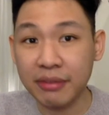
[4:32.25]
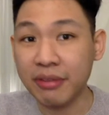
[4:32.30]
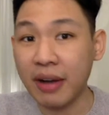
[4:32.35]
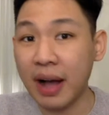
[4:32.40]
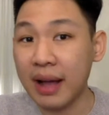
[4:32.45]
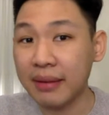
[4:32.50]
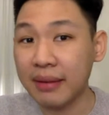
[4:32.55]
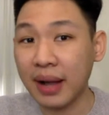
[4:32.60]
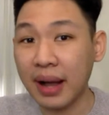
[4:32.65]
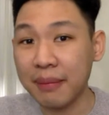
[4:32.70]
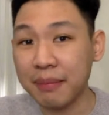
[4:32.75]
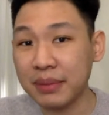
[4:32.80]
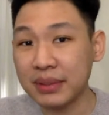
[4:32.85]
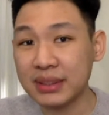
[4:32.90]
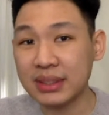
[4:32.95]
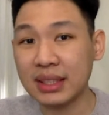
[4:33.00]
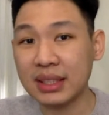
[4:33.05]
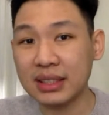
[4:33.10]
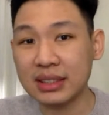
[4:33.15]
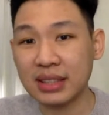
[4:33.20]
if
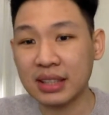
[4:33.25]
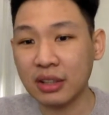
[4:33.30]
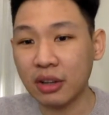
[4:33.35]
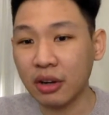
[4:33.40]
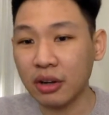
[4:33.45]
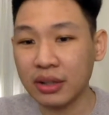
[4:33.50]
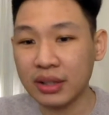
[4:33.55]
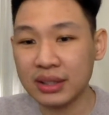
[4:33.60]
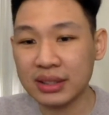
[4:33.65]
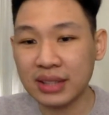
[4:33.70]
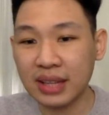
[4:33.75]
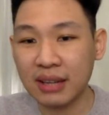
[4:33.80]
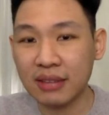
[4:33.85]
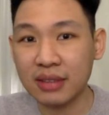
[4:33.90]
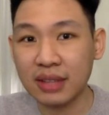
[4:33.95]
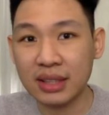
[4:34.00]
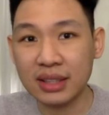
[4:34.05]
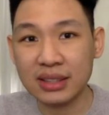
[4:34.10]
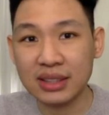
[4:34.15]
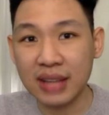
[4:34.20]
Hibiscus and all these
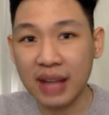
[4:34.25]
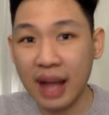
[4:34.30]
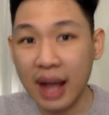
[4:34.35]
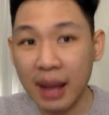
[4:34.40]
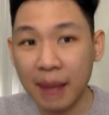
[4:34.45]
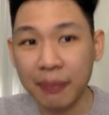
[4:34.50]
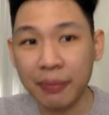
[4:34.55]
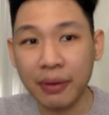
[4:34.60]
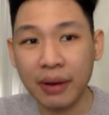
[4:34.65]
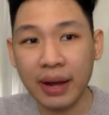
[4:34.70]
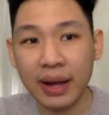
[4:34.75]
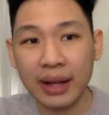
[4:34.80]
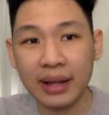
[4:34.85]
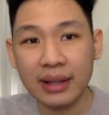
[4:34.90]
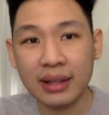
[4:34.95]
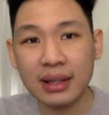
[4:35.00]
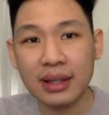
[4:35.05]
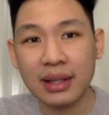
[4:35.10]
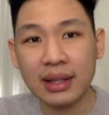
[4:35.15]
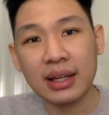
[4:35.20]
counters are up, right?